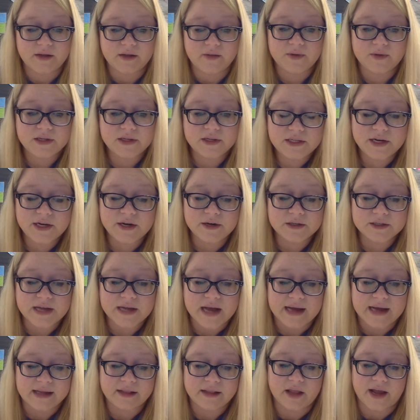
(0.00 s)
This year's
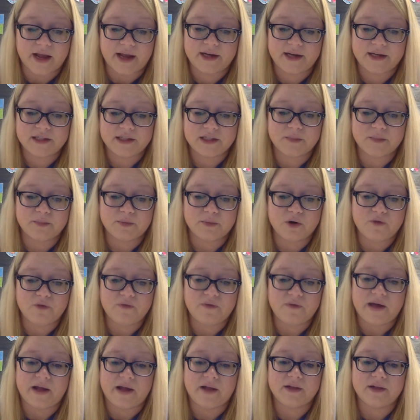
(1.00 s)
guideline is to
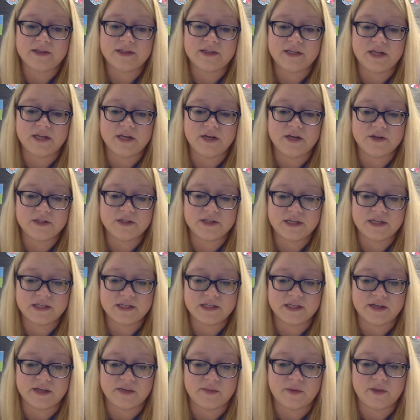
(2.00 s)
profile a senior
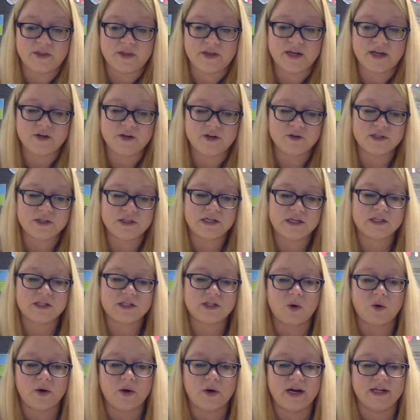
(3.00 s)
citizen with an interesting
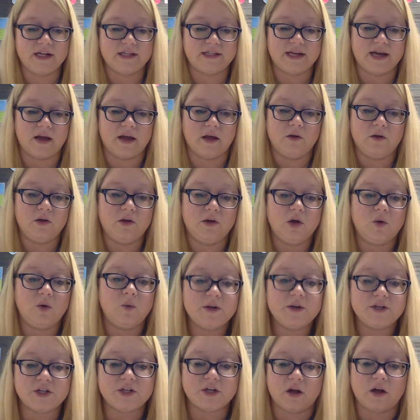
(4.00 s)
story to tell.
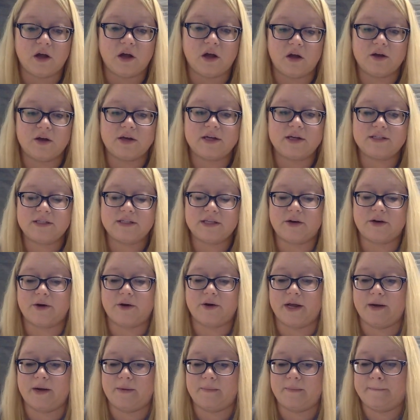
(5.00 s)
We should all consider
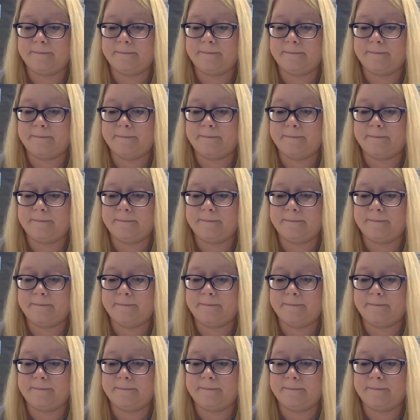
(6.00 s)
it.